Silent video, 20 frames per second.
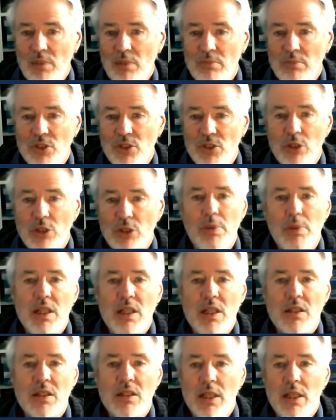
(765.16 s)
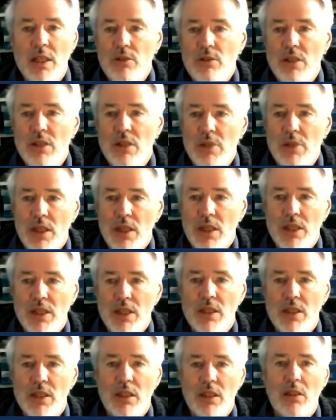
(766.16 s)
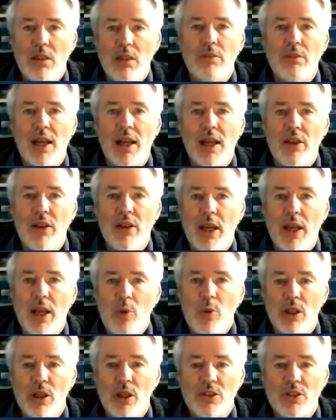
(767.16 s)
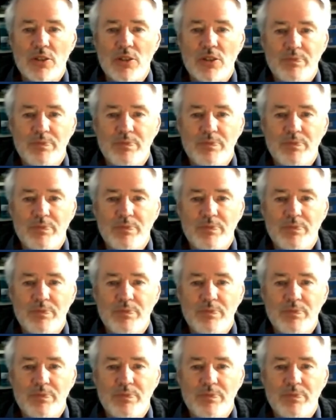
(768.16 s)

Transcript: So please, can you give me an idea of how that works?